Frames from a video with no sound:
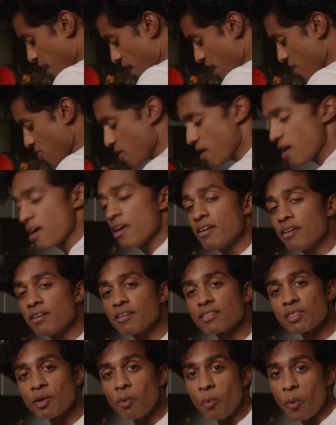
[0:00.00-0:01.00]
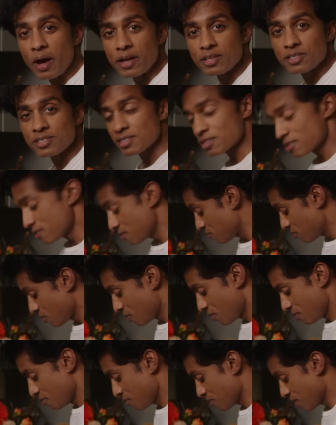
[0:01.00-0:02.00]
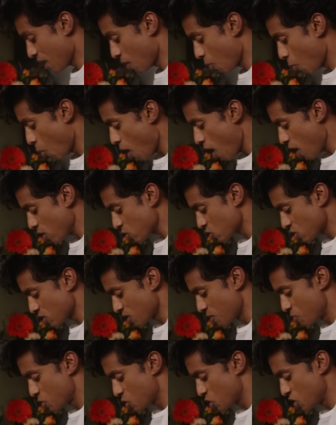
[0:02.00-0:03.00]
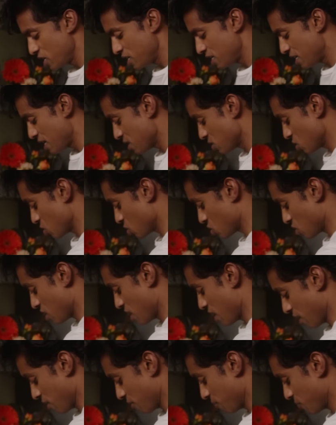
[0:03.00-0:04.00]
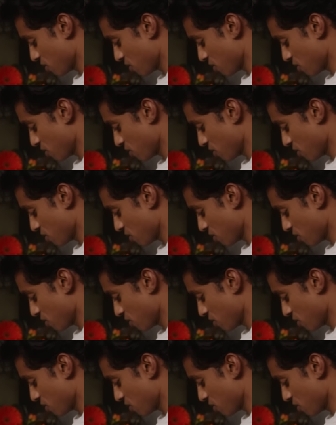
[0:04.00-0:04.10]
and then the whites get washed. The machine does its thing.